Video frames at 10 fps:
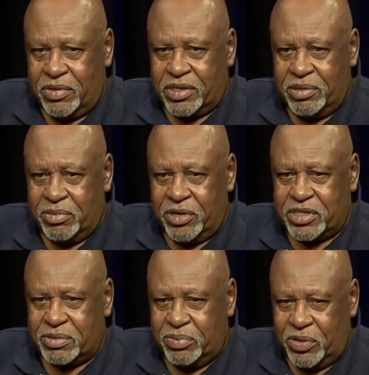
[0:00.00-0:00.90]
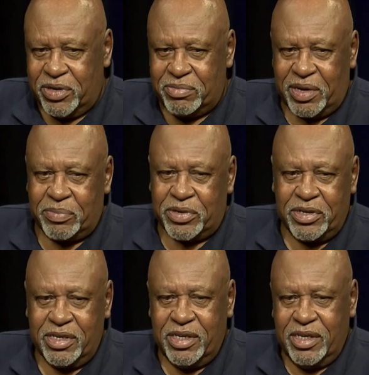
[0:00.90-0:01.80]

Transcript: with an emerging board member,